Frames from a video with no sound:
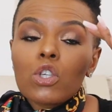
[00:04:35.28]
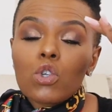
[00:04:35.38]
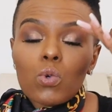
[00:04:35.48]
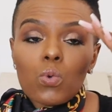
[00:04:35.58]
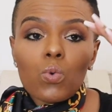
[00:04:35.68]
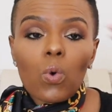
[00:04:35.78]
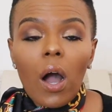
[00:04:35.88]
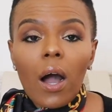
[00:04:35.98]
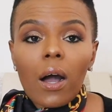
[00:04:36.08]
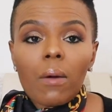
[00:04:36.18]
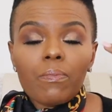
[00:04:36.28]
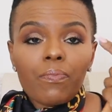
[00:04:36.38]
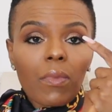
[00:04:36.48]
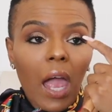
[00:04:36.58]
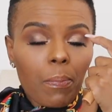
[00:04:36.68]
to
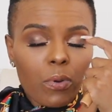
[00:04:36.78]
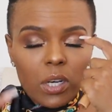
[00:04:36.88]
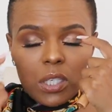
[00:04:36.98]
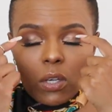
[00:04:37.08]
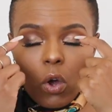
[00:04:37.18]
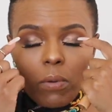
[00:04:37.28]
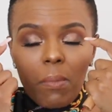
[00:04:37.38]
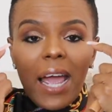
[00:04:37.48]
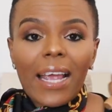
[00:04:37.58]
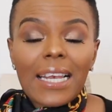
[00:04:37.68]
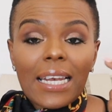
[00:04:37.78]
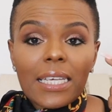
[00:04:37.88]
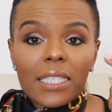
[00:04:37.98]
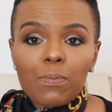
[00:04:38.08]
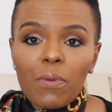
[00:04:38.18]
I put it on my
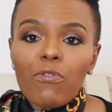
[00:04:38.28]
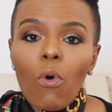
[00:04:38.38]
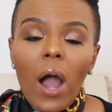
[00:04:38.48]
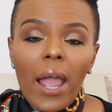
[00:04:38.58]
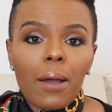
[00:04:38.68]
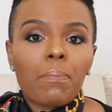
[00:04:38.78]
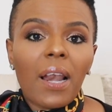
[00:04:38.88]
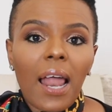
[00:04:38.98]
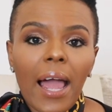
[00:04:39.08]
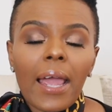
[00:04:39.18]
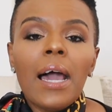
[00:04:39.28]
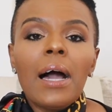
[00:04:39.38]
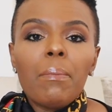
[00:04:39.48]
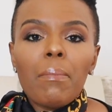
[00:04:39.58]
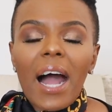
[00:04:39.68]
lids before I apply
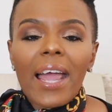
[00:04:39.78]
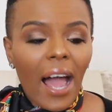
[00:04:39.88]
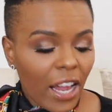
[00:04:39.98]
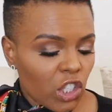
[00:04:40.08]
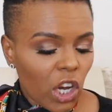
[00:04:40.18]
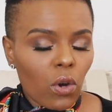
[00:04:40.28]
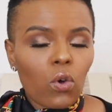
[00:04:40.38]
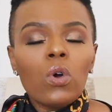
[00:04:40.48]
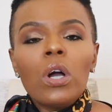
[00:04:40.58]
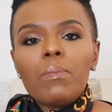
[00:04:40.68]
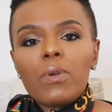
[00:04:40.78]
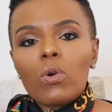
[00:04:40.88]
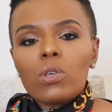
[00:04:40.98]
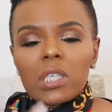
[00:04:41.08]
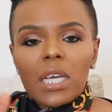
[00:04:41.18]
my eyeshadow,
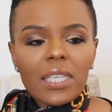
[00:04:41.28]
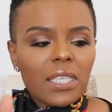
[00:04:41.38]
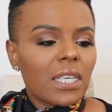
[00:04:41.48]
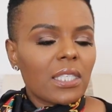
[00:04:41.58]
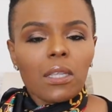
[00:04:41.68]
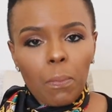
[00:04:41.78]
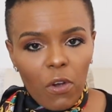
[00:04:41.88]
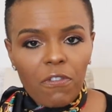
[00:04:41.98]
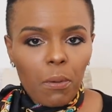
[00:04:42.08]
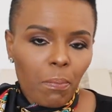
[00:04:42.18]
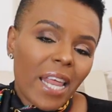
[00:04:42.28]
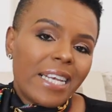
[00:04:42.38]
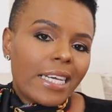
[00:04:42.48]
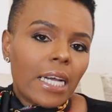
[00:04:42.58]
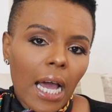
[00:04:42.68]
because it is the perfect
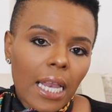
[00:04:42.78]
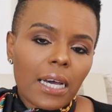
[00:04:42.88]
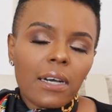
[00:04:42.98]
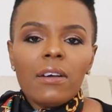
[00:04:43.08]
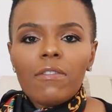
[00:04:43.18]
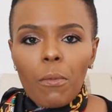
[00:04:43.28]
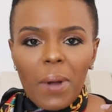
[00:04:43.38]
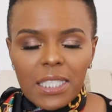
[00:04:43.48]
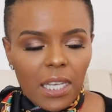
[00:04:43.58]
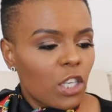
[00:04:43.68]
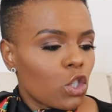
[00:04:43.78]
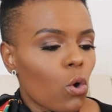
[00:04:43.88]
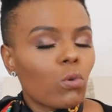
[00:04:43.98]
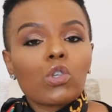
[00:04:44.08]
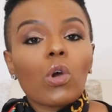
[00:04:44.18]
blending color for my skin
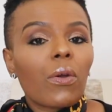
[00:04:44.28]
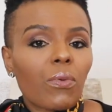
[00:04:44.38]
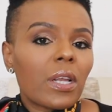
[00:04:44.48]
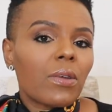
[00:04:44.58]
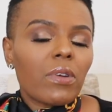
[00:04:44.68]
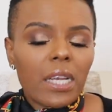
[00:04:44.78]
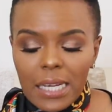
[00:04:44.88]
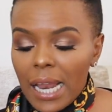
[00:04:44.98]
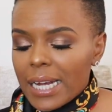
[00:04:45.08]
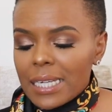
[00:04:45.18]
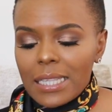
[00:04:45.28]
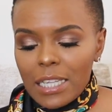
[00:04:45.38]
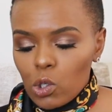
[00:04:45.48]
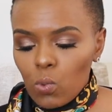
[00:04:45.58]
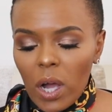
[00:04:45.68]
tone. So I really, really like
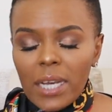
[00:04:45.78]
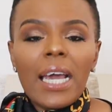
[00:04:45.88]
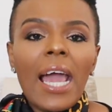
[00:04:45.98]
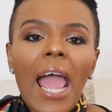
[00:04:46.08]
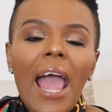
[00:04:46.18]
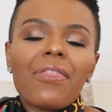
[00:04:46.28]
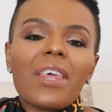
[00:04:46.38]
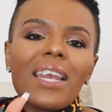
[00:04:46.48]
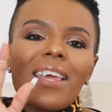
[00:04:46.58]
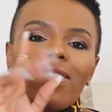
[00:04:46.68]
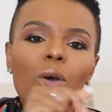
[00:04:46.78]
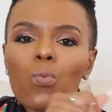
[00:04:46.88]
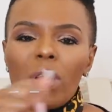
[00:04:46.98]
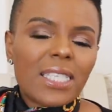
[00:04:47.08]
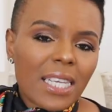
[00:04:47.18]
this one. And then in the
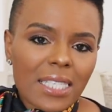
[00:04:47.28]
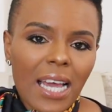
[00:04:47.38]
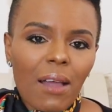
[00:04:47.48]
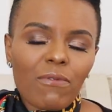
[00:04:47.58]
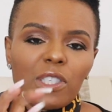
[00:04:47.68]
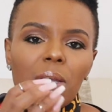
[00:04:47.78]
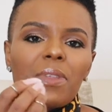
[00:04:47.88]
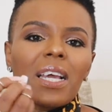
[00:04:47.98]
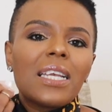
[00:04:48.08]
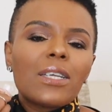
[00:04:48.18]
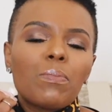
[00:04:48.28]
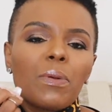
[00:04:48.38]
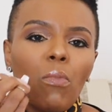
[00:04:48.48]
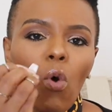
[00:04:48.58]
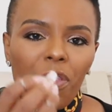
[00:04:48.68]
winter time, for something a little
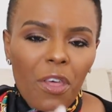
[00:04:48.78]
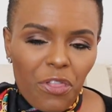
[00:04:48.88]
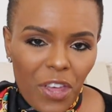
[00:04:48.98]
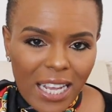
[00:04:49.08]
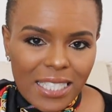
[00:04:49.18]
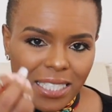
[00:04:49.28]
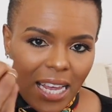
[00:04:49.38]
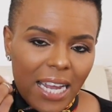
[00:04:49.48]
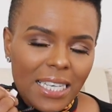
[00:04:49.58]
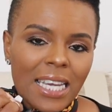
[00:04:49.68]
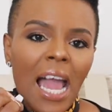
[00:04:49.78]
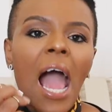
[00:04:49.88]
bit more on the thicker side,